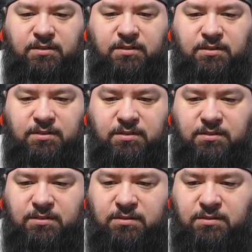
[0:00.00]

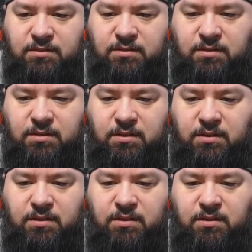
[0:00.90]

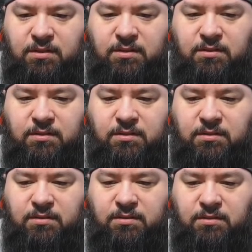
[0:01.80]

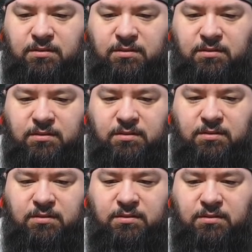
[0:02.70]

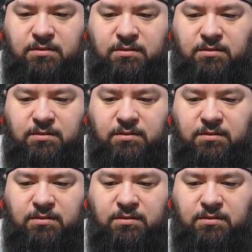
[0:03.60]
No one is speaking in this clip.